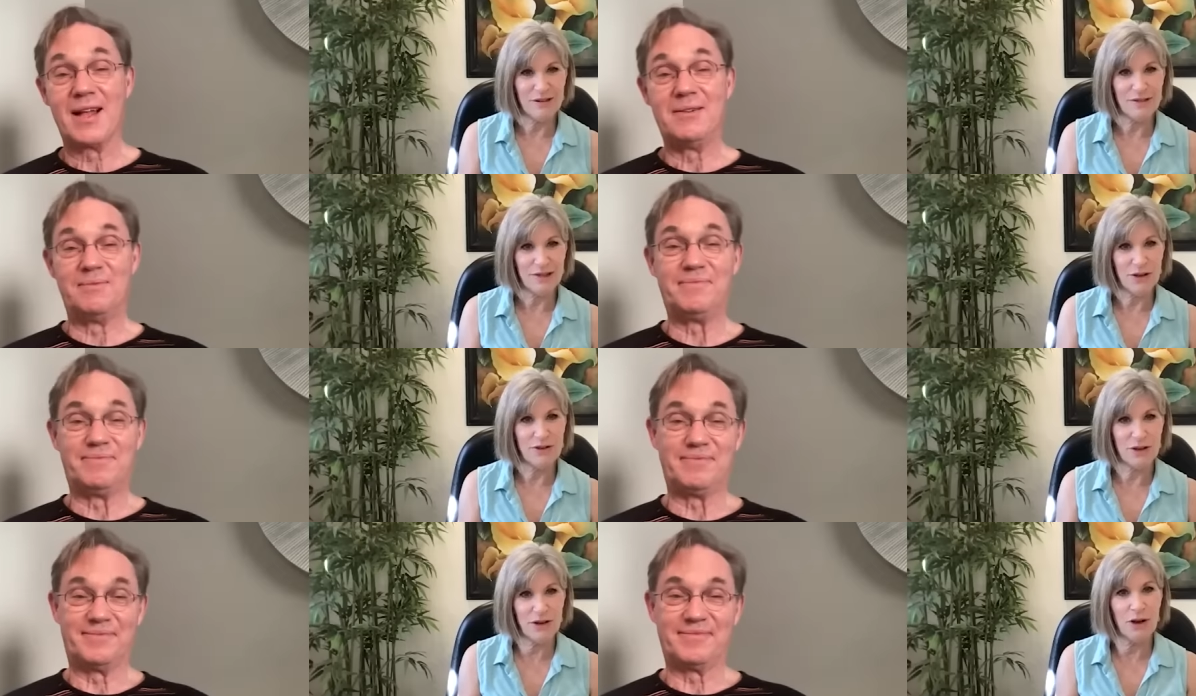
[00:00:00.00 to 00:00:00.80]
Speaker 1: Good.
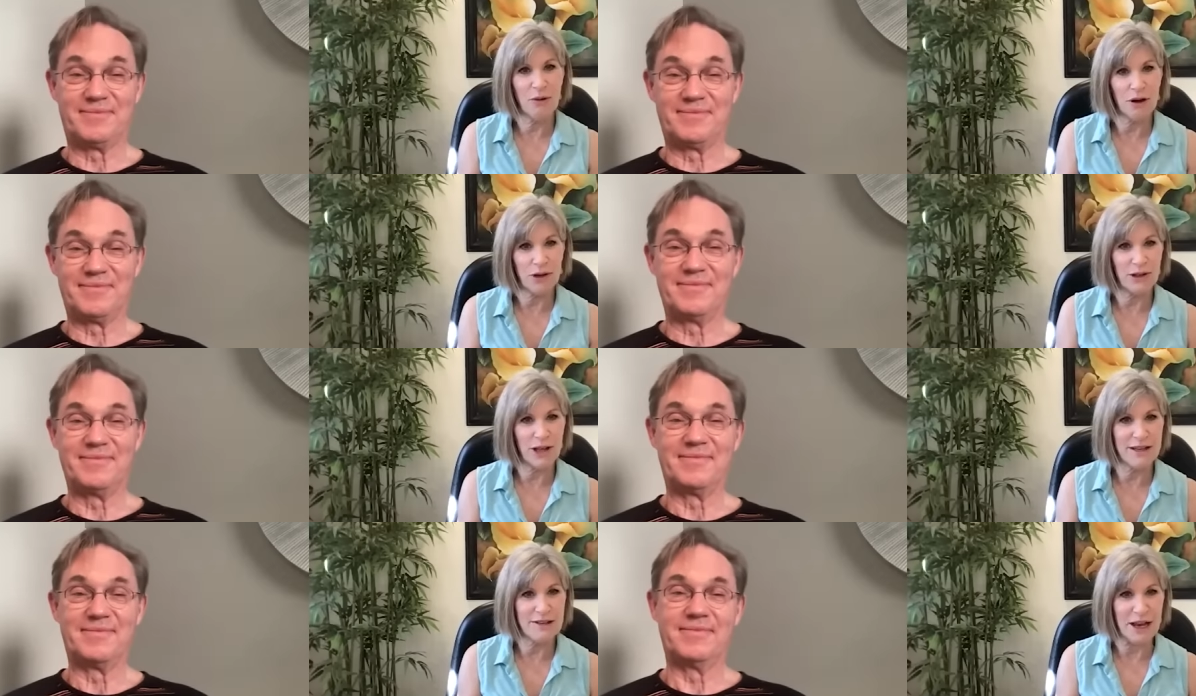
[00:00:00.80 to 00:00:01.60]
So so you know all
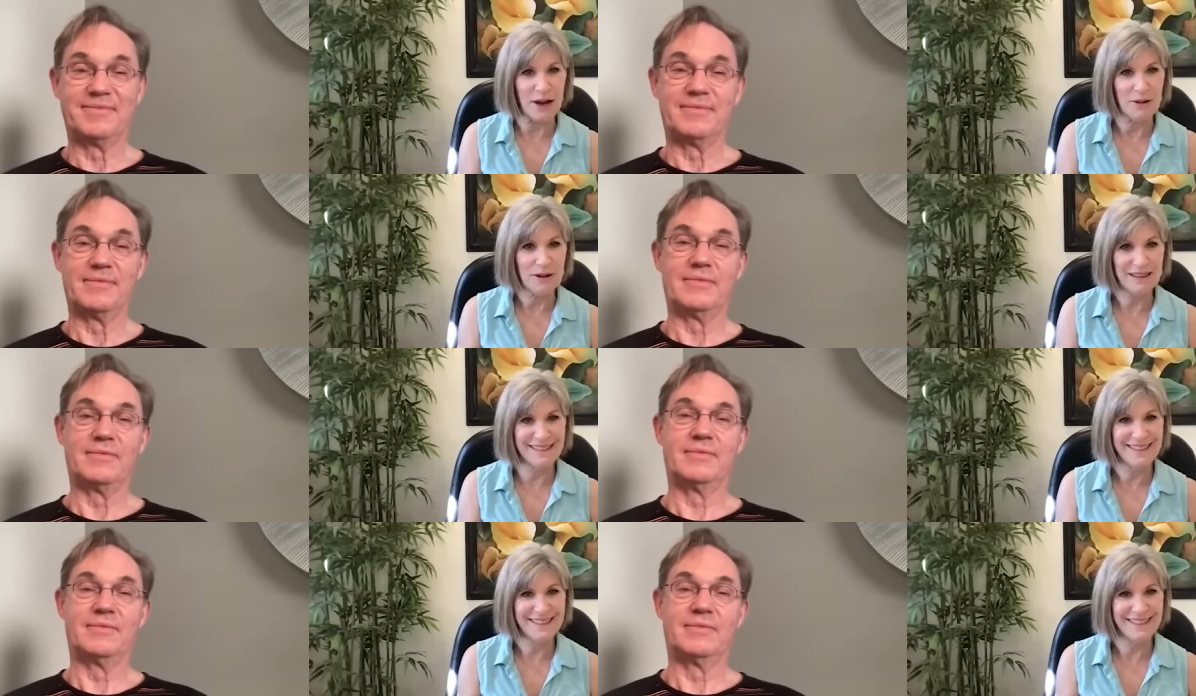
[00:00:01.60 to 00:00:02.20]
your lines now.